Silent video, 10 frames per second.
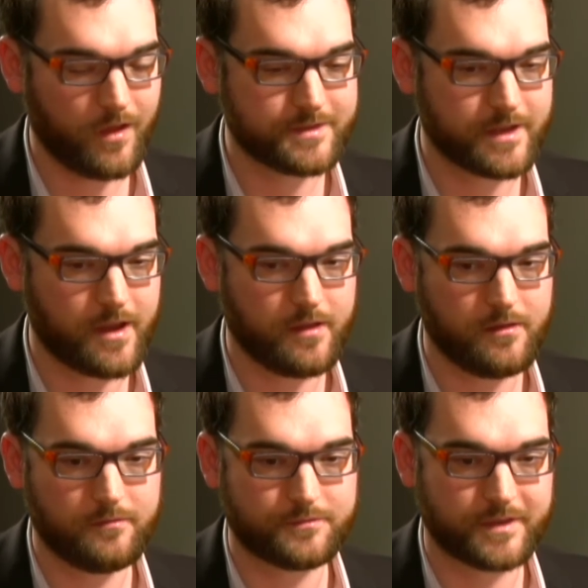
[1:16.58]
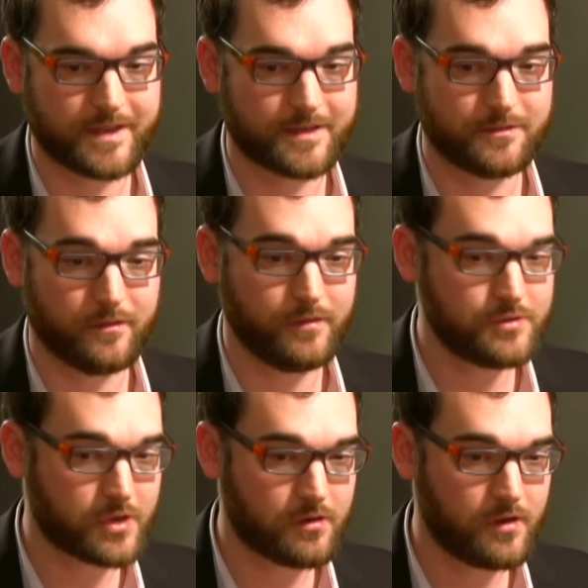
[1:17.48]
I'd say success in the
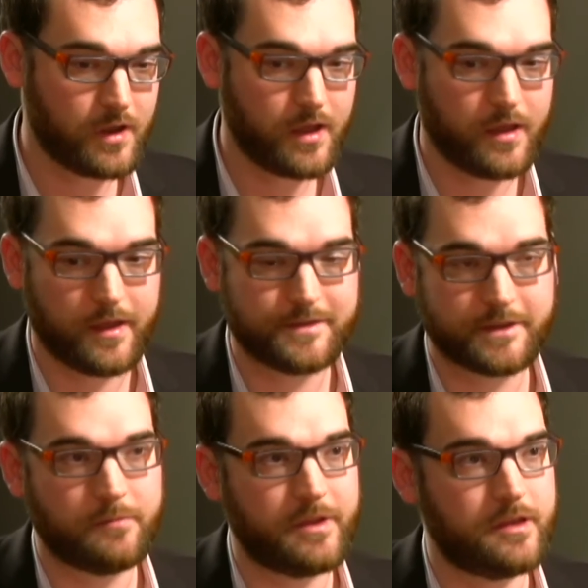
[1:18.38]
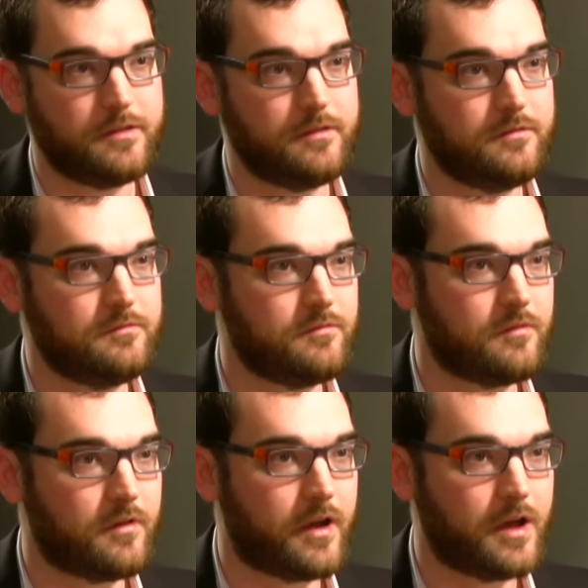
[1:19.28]
future is going to be
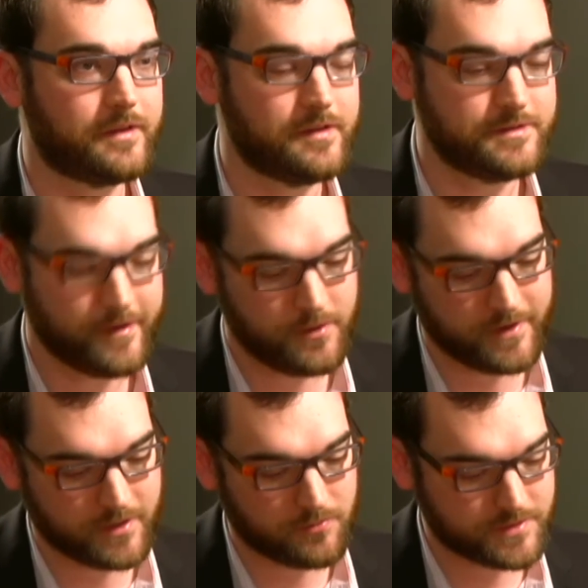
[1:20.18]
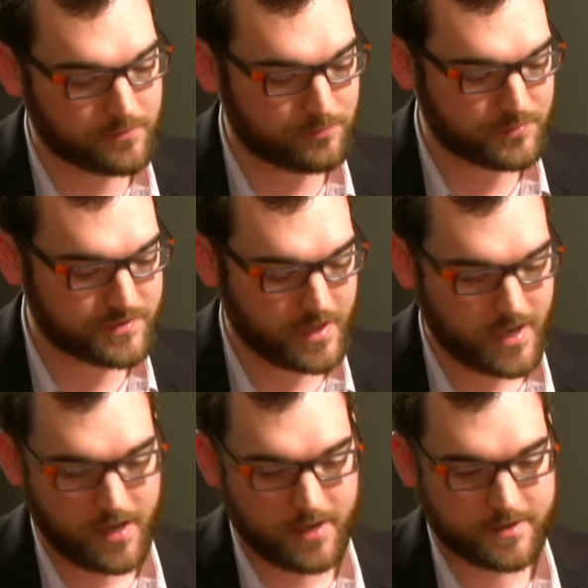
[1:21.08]
uh, continuing to, to,
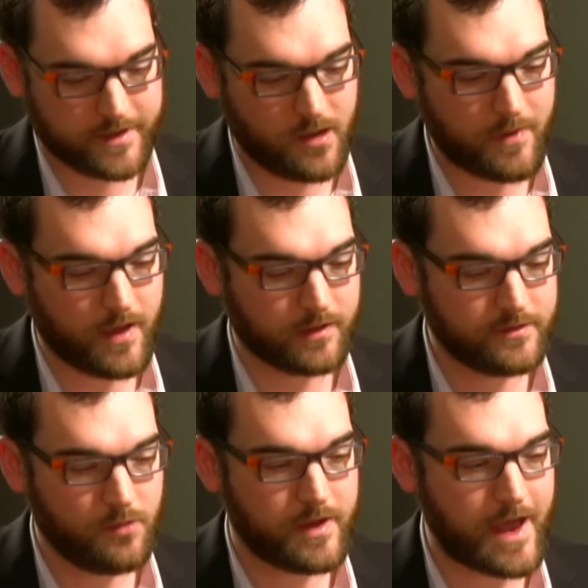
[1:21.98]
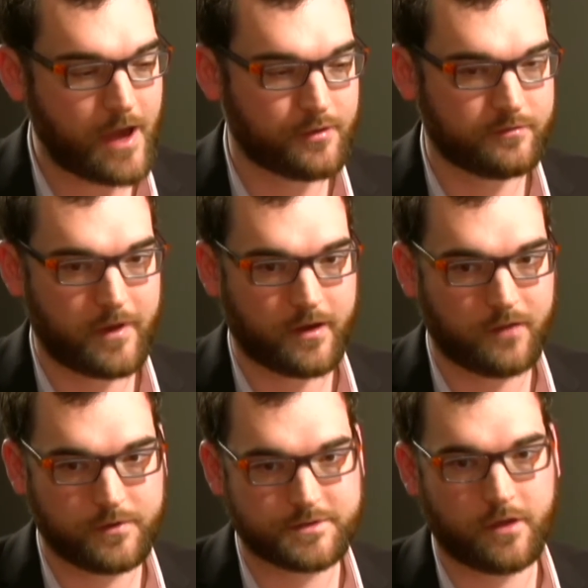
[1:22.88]
to come a little bit out of my
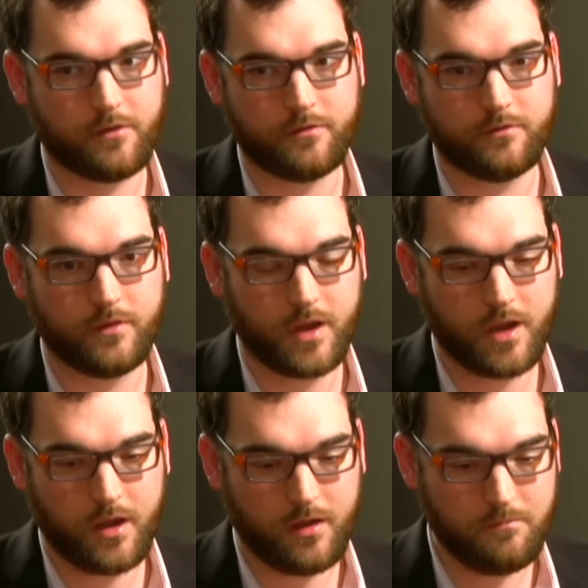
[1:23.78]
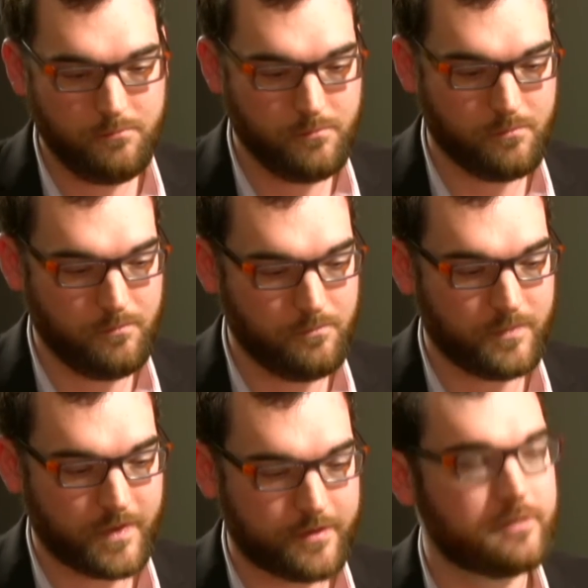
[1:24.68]
comfort zone,
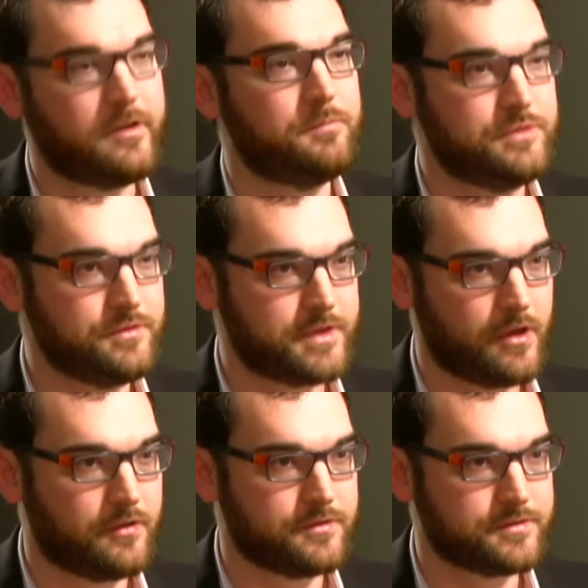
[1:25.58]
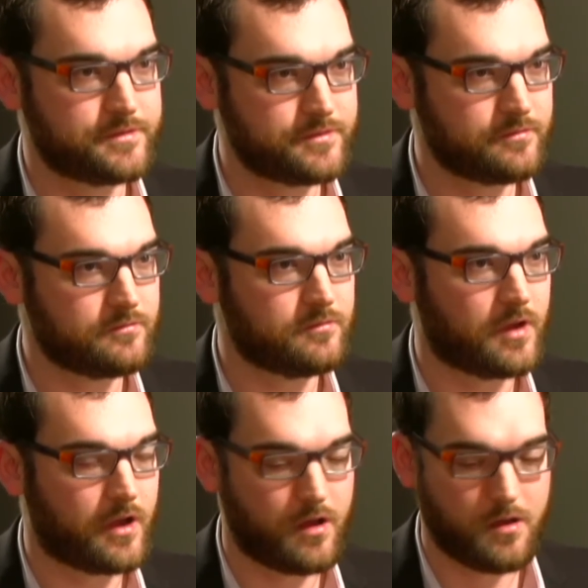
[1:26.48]
develop new skills,
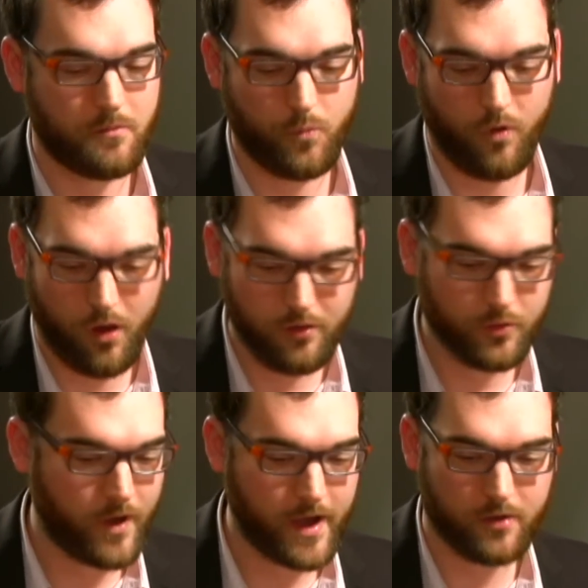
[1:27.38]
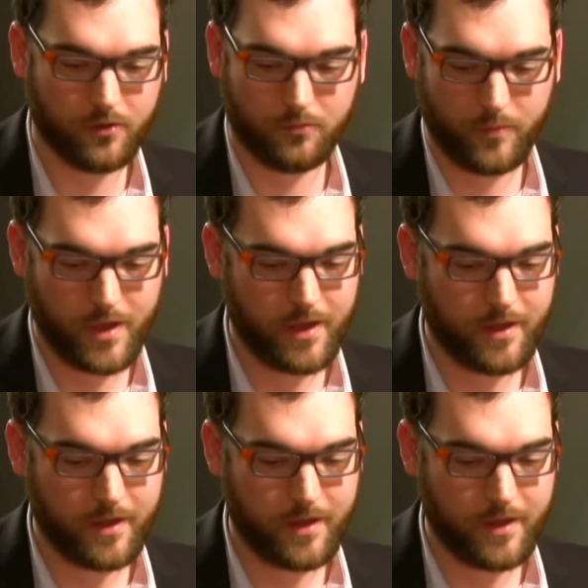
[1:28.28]
um, all the while